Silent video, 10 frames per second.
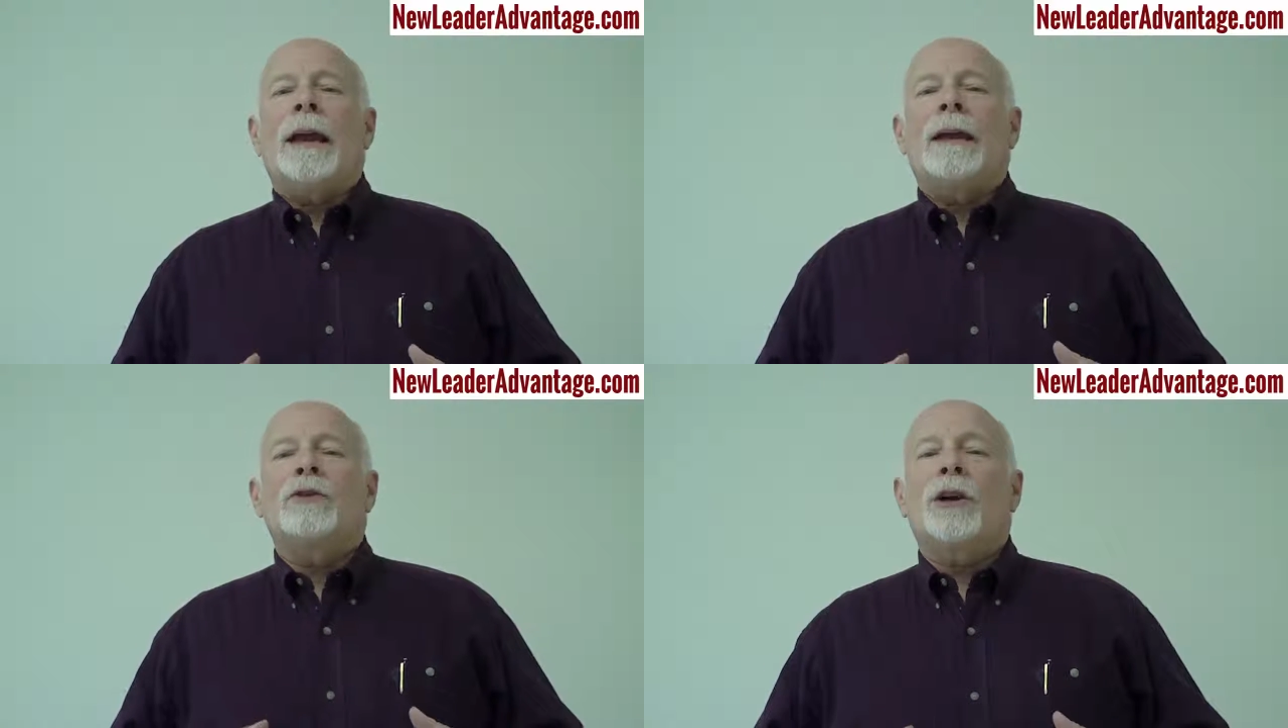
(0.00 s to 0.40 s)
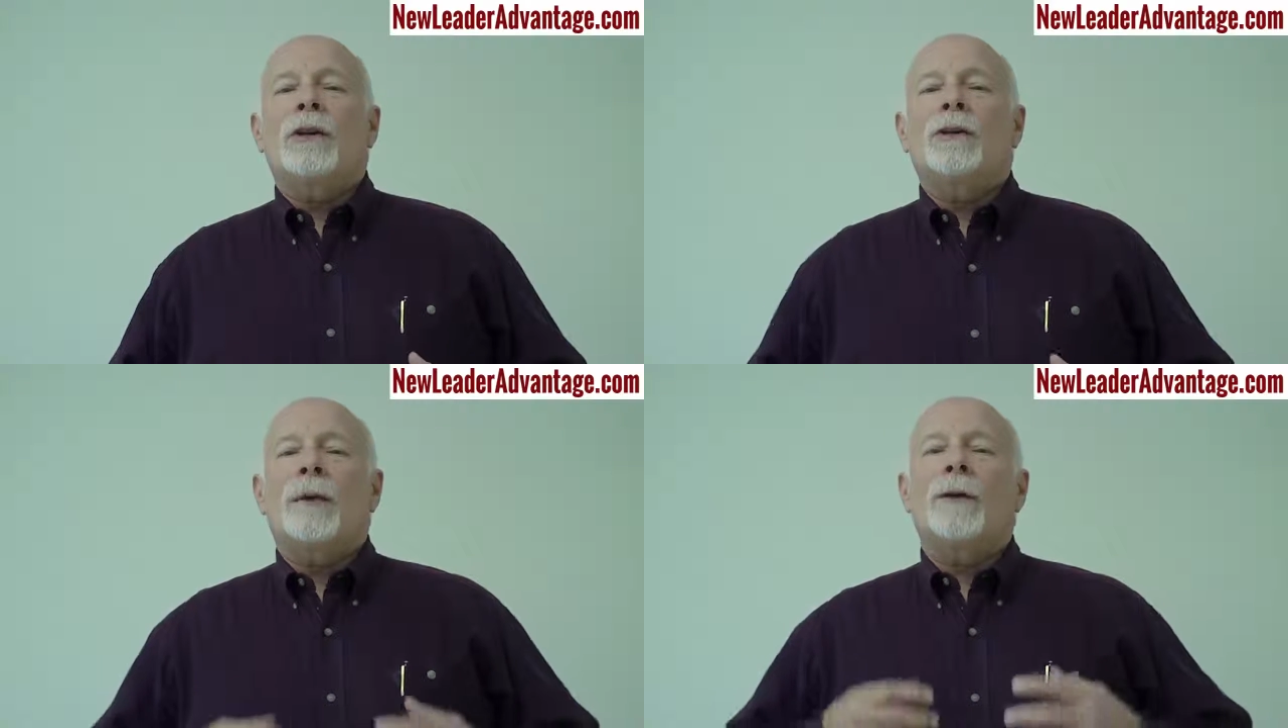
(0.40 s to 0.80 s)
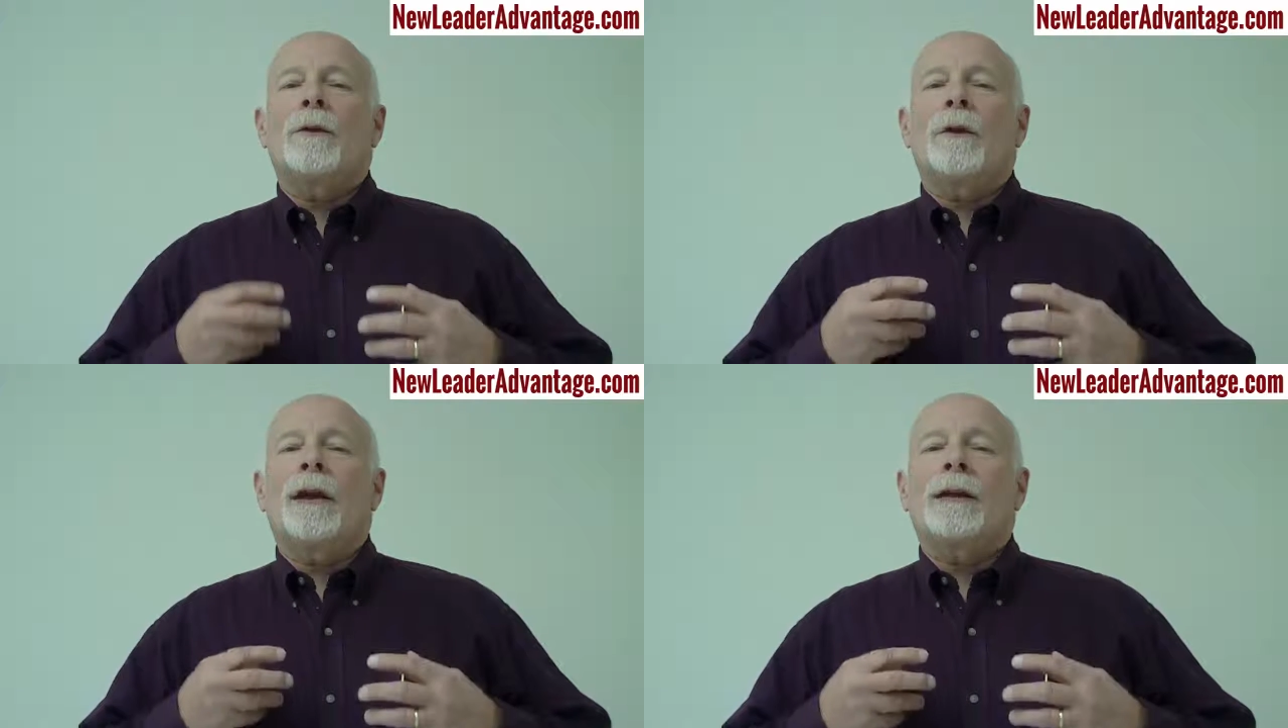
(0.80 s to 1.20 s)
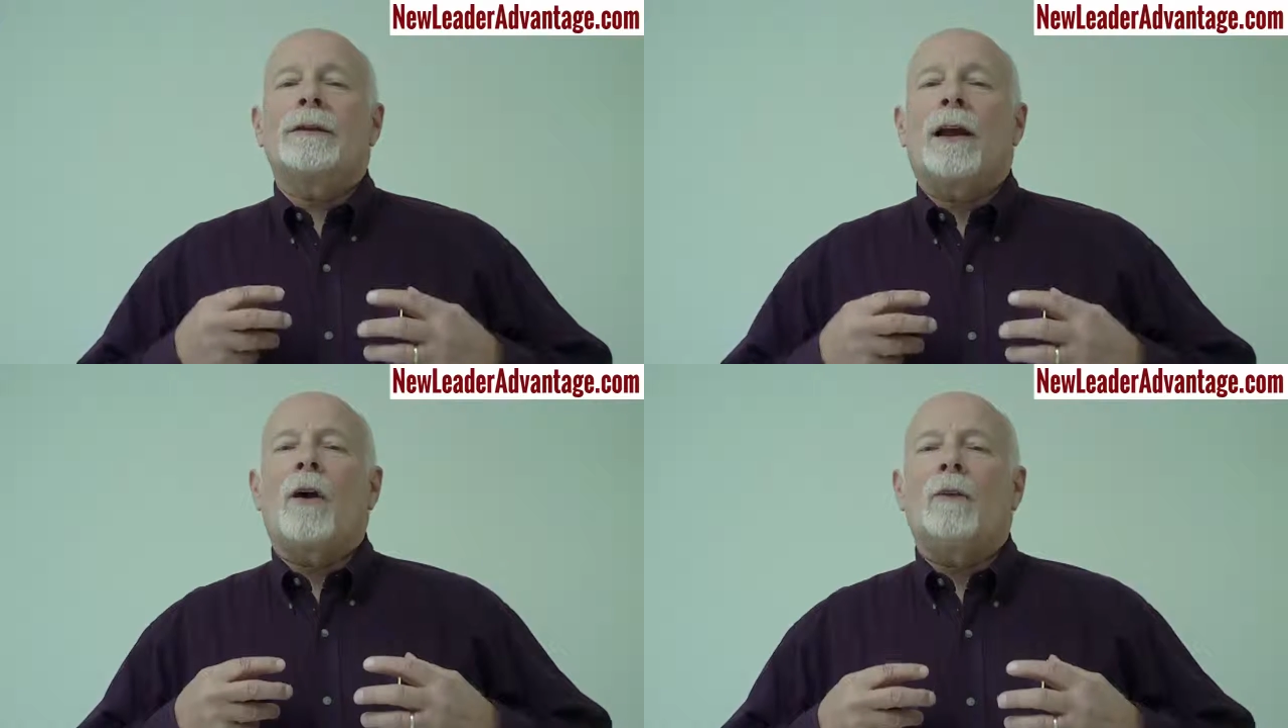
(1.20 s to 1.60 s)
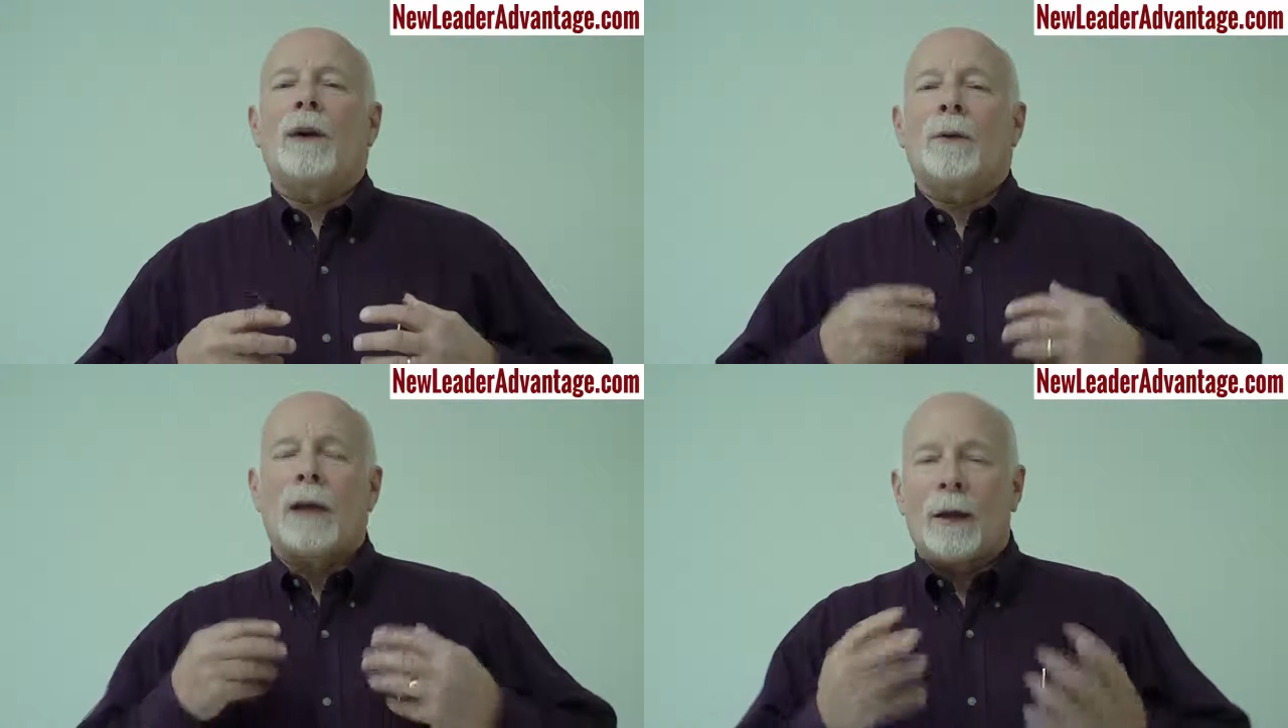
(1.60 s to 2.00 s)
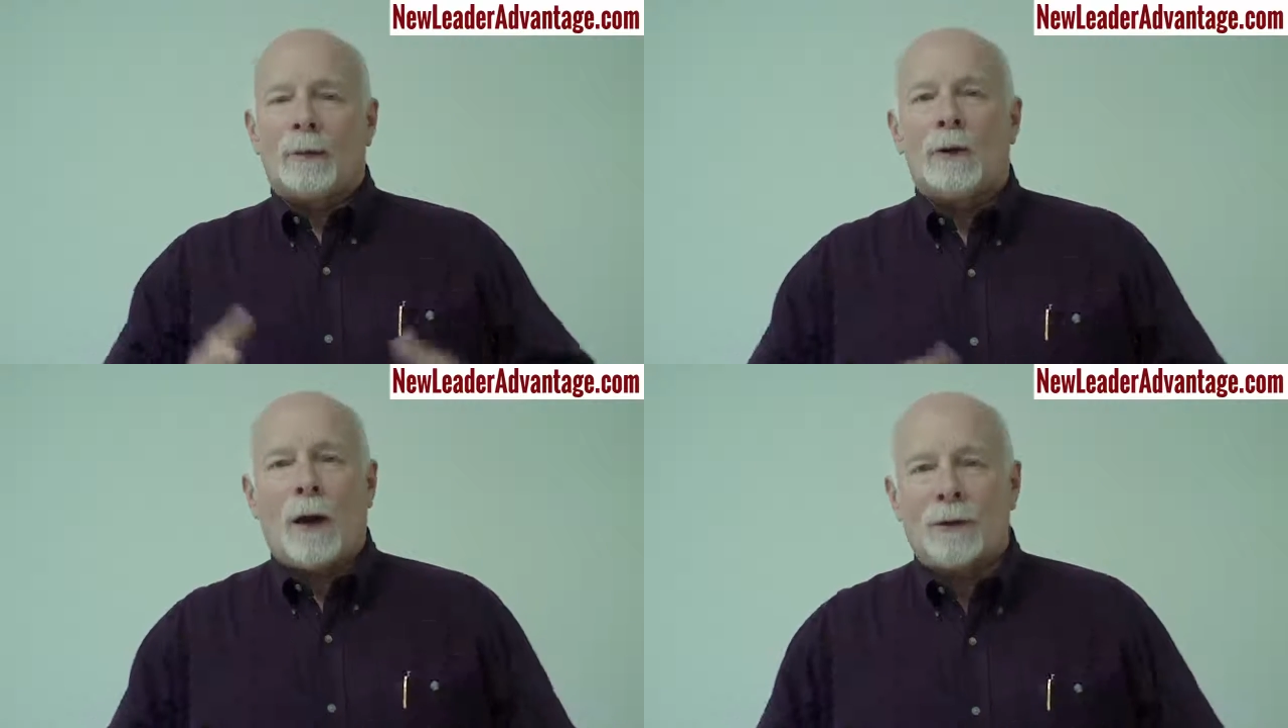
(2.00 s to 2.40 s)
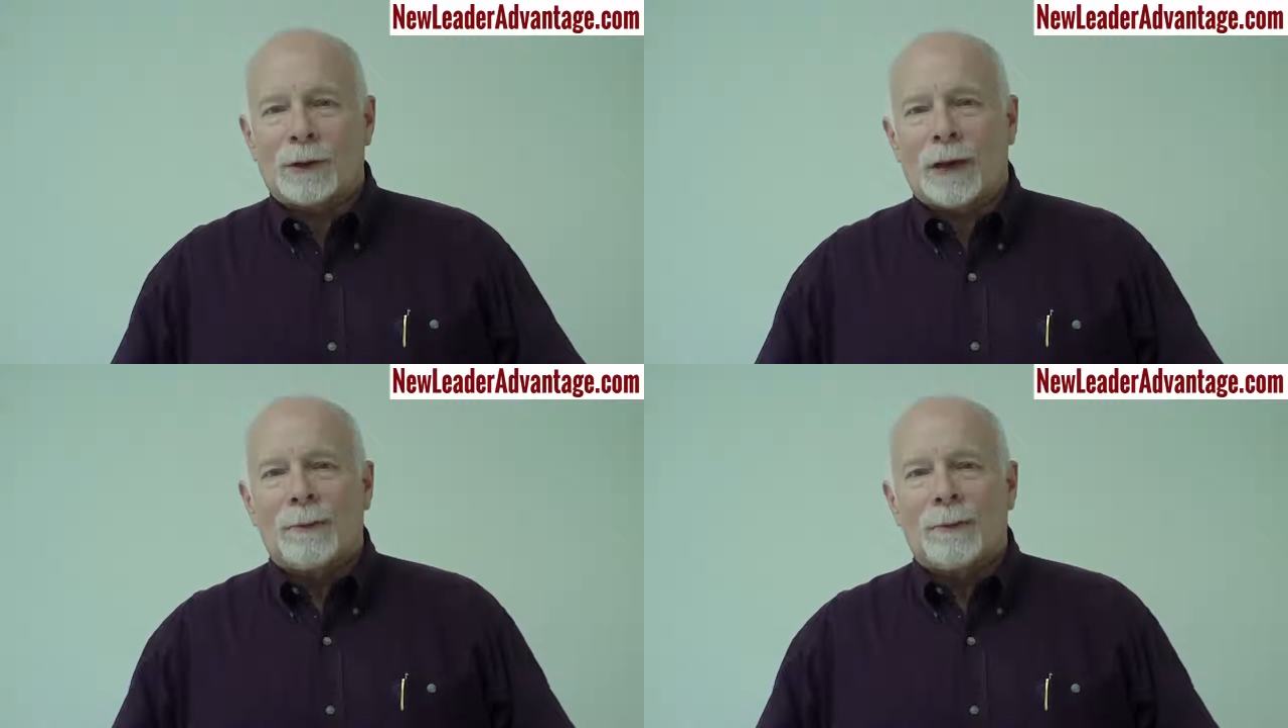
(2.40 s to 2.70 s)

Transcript: and share some other things that hopefully will help you also.